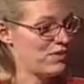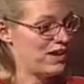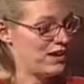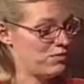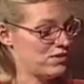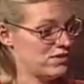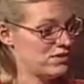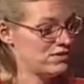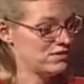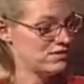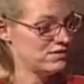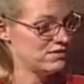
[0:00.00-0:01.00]
able
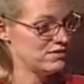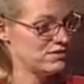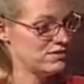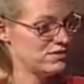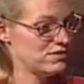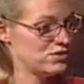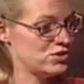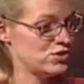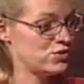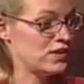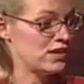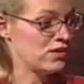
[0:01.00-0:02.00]

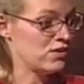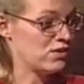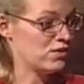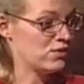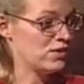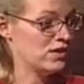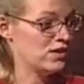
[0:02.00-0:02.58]
to let go